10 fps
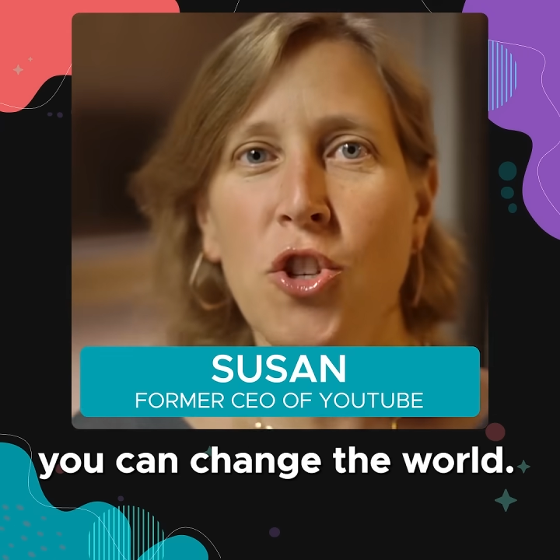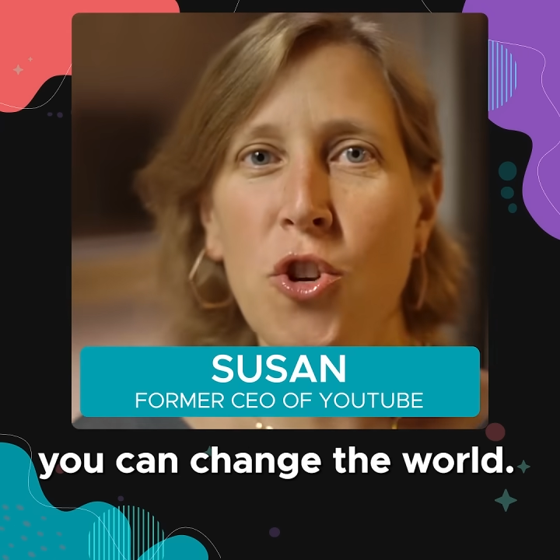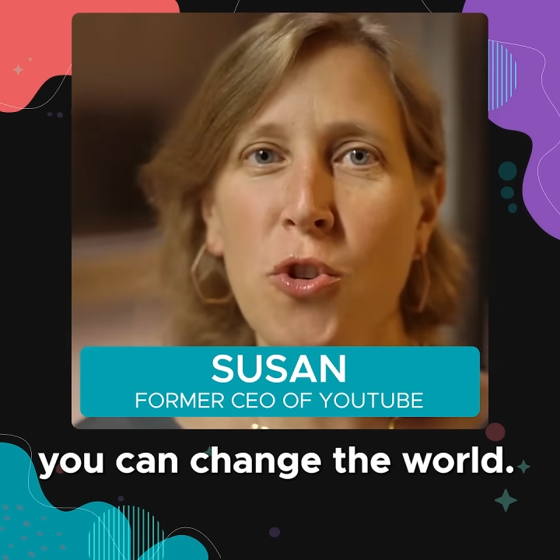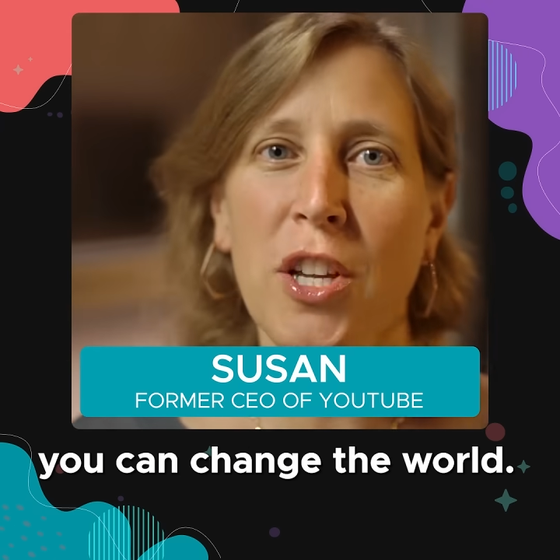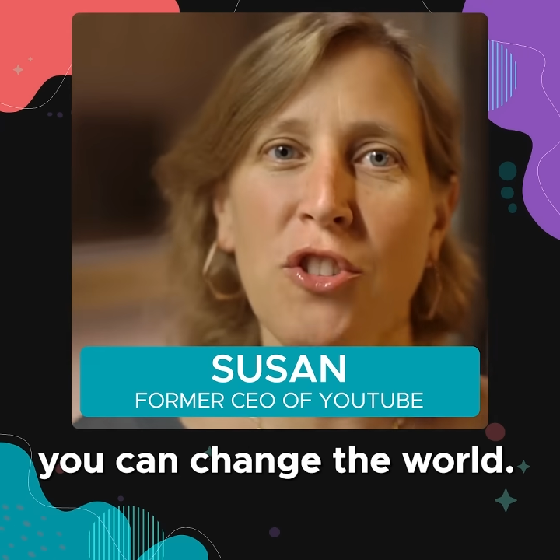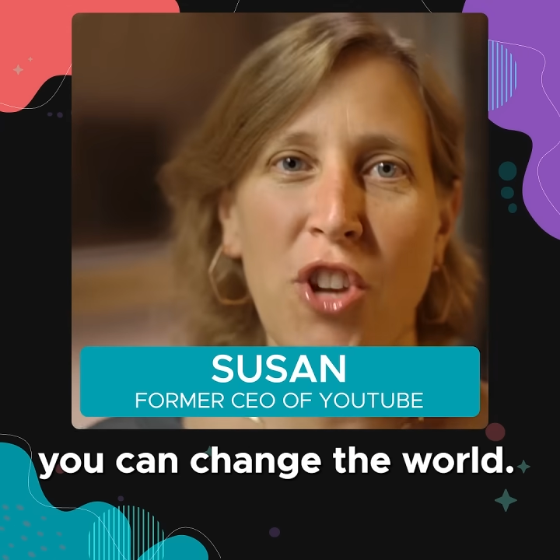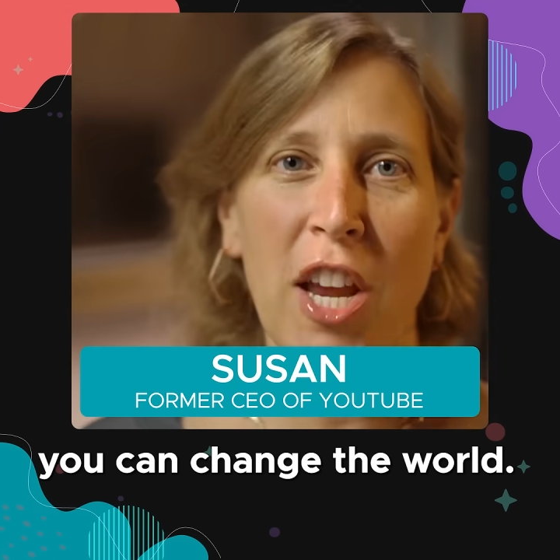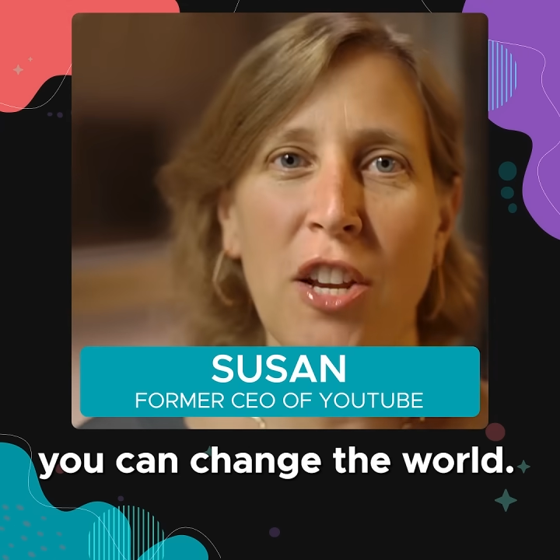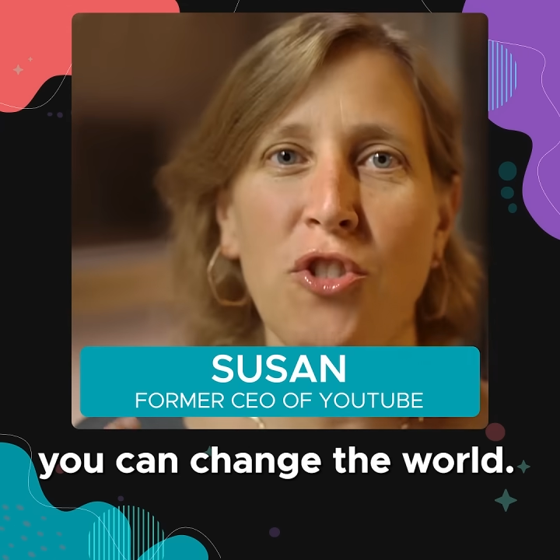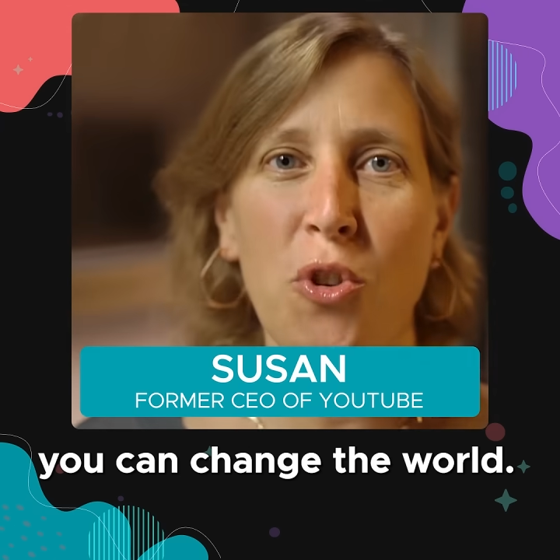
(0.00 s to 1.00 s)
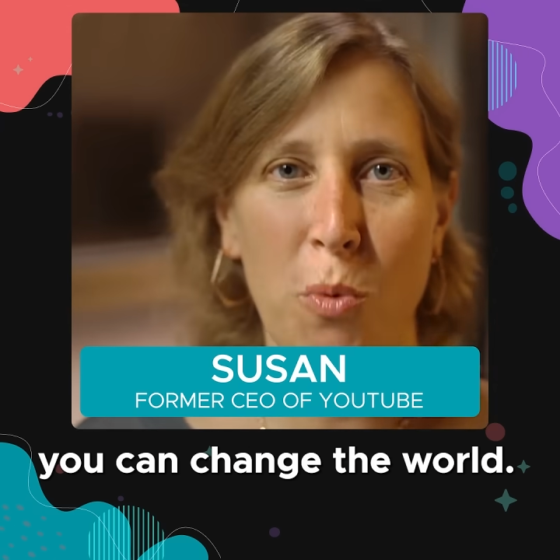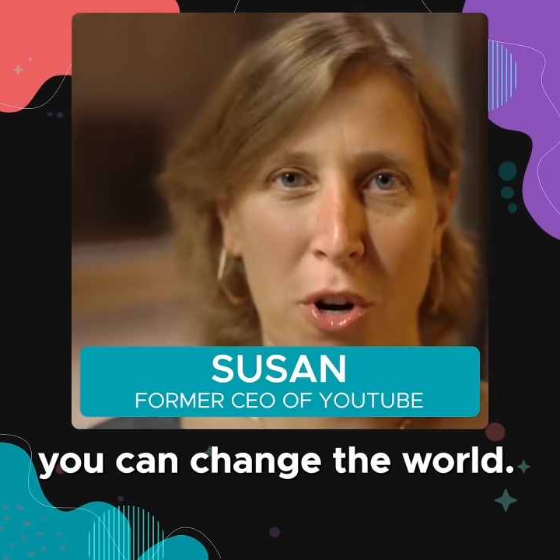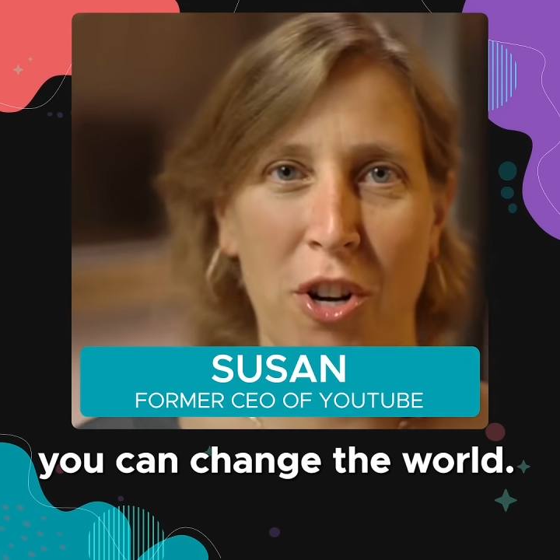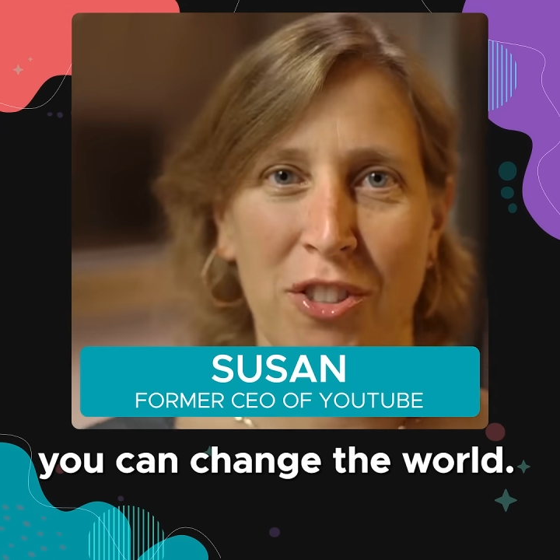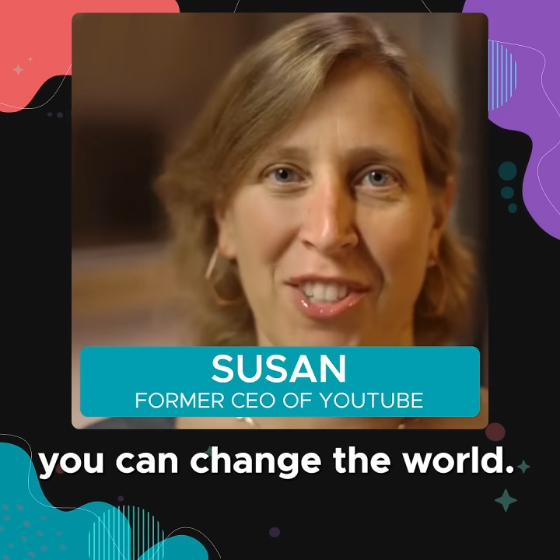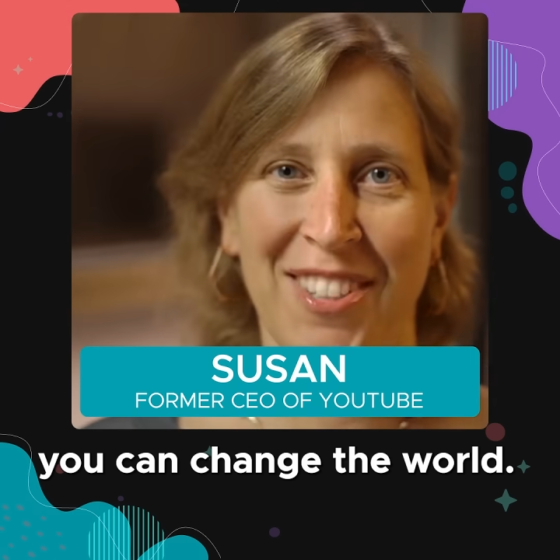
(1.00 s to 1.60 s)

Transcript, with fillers: you can change the world.